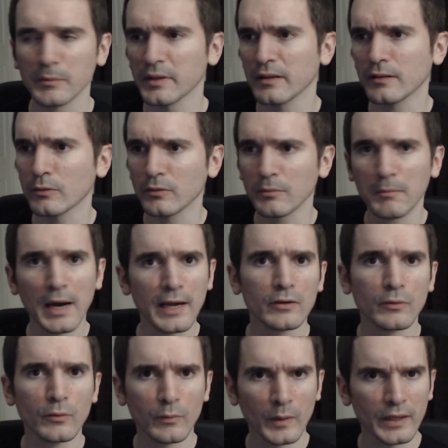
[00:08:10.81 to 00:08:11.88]
that there was
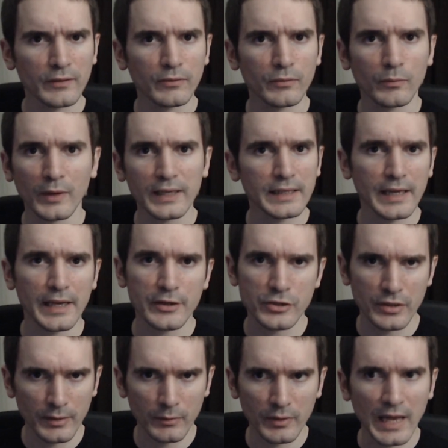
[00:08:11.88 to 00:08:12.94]
microwave radiation
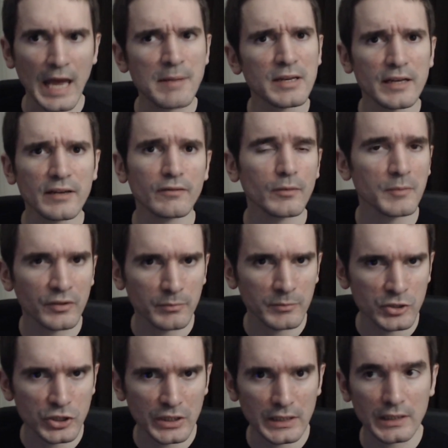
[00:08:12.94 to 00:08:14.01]
that would emanate from this
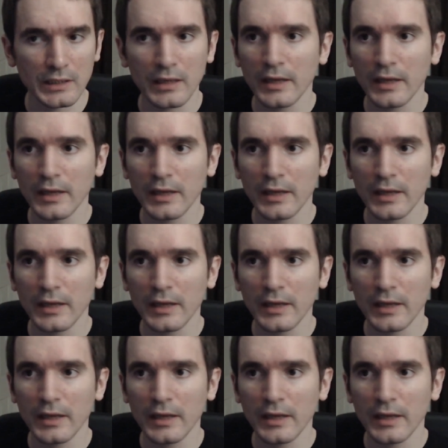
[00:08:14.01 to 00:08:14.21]
machine,